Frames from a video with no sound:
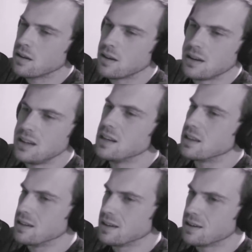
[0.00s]

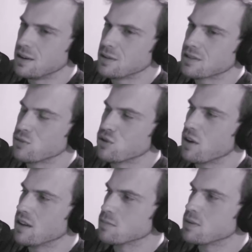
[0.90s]
anything, someone
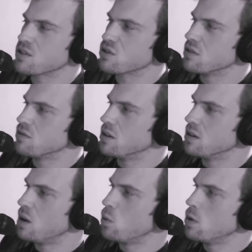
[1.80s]
draws a picture of
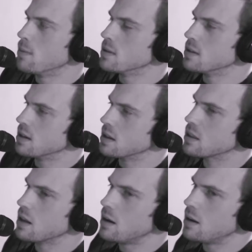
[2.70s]
a woman in a
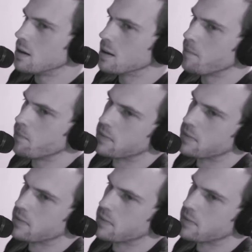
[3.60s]
thong